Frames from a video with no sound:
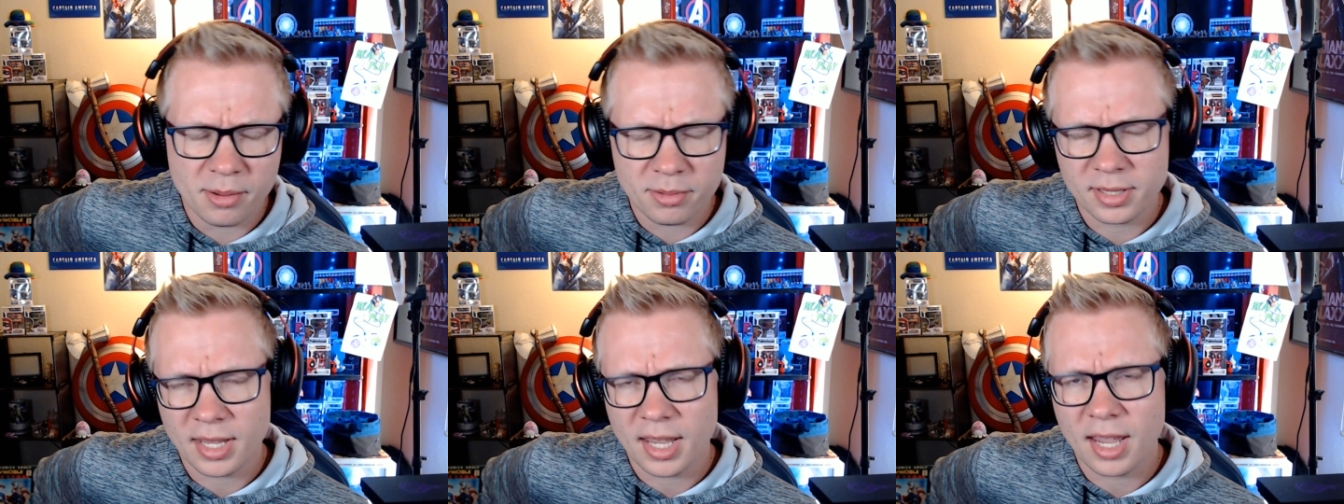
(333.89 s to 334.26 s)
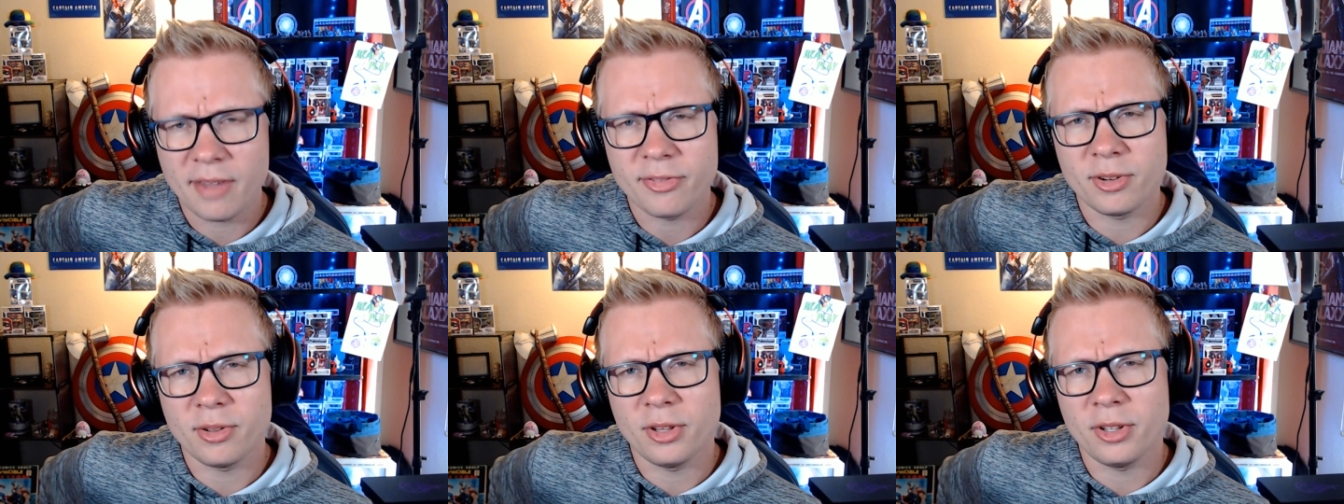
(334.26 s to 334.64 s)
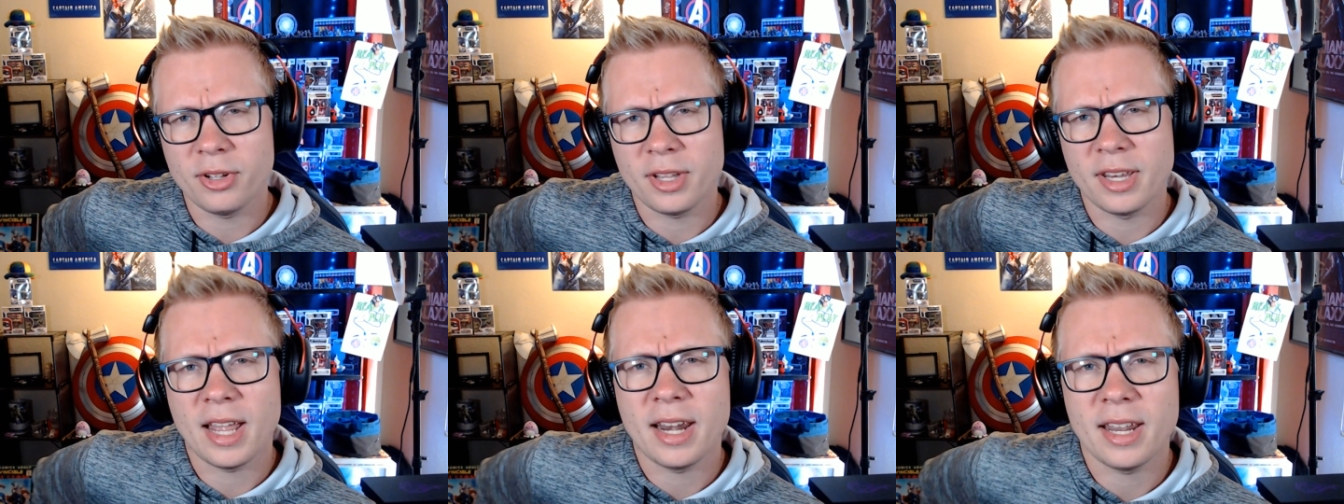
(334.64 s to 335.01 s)
say after
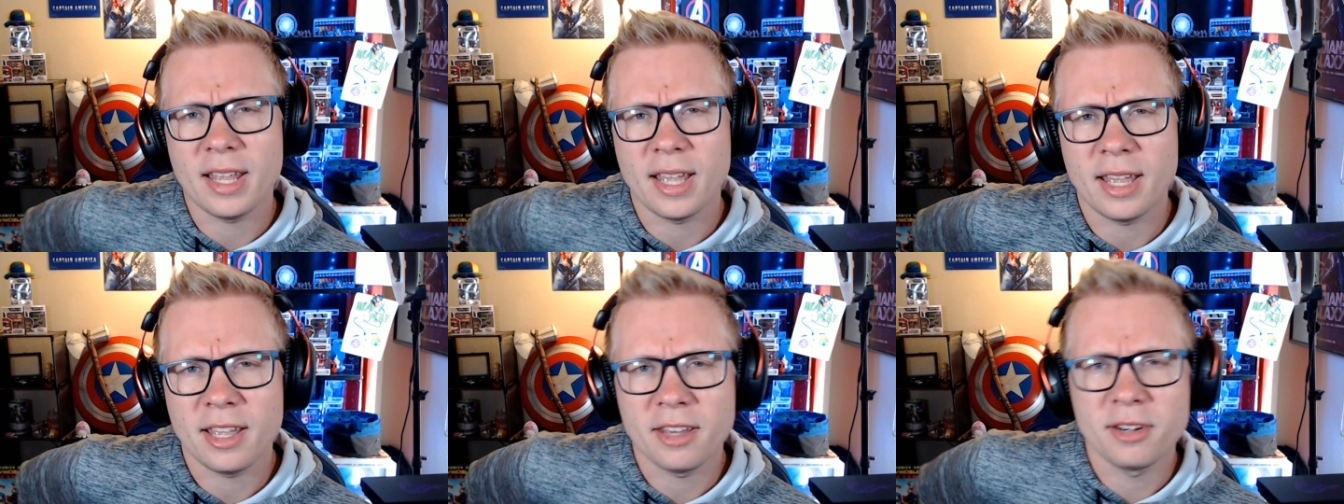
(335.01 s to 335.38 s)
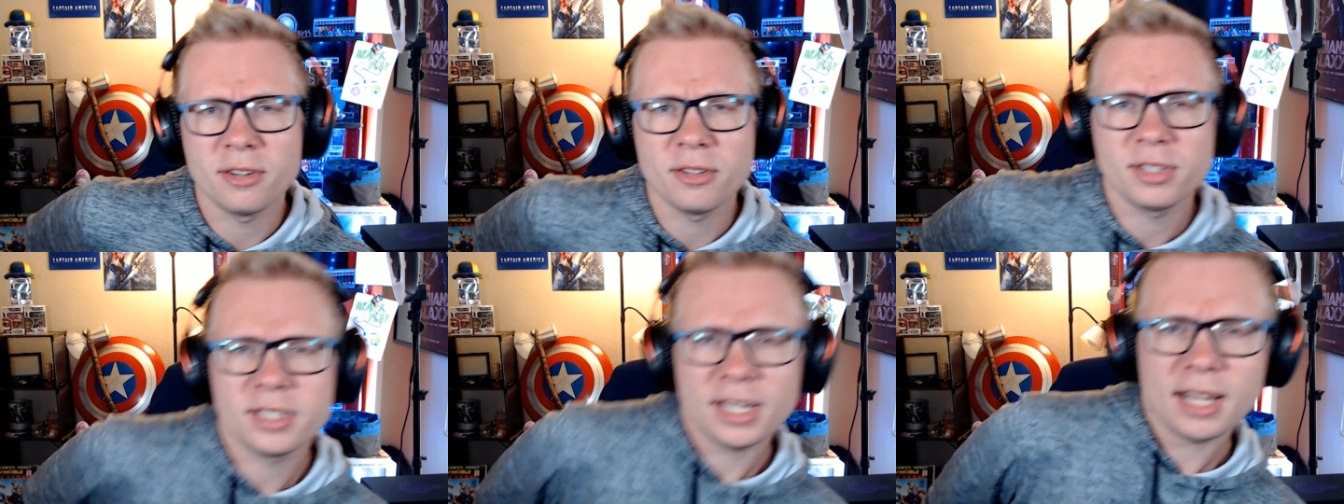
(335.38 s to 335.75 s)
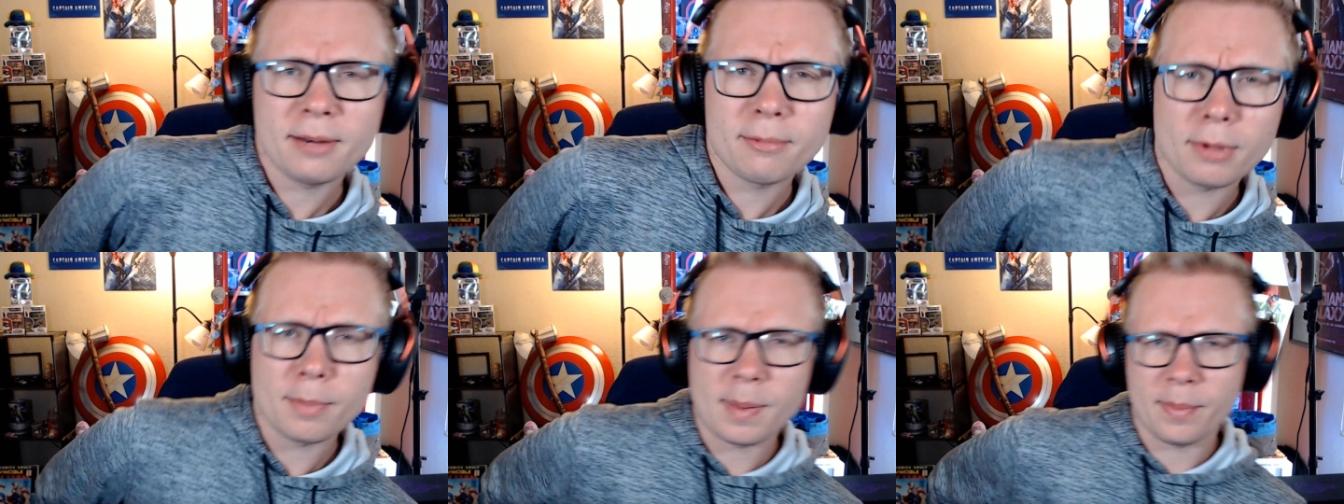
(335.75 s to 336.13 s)
looking at it, I understand
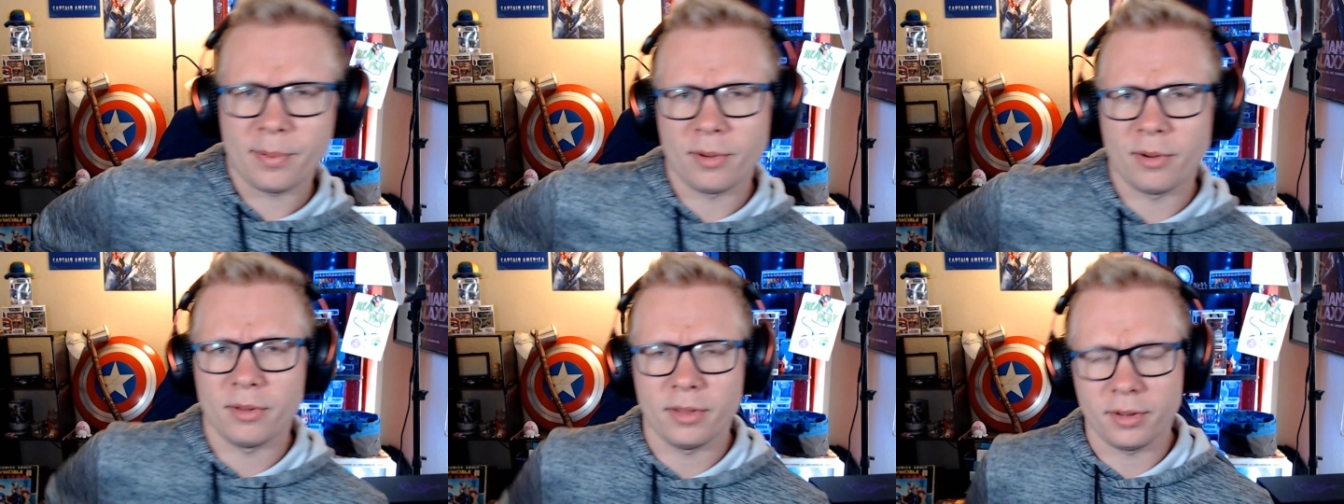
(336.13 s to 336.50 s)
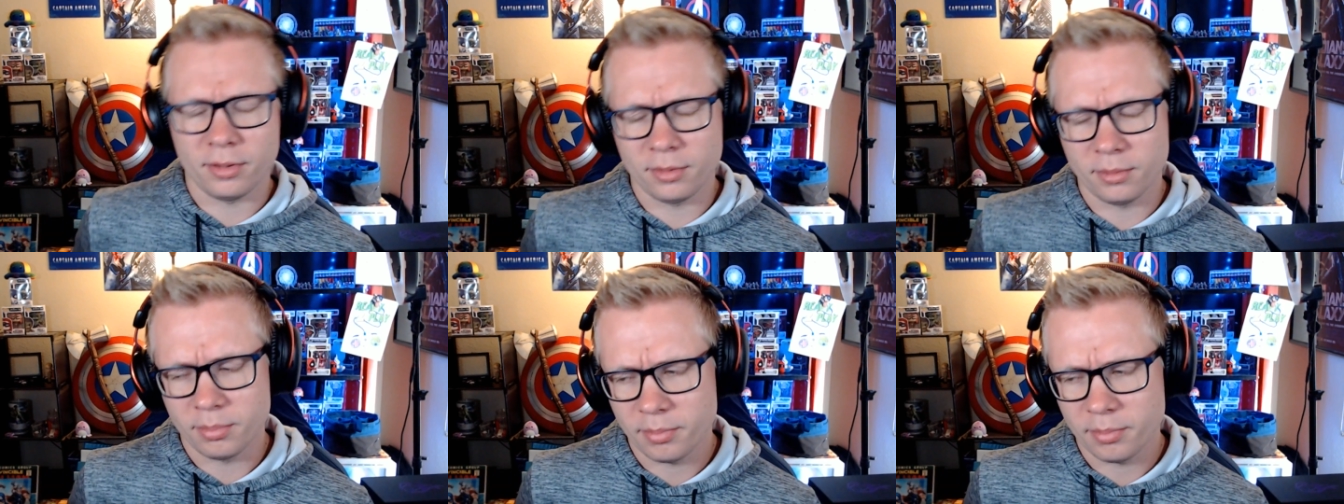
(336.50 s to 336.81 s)
why people are a little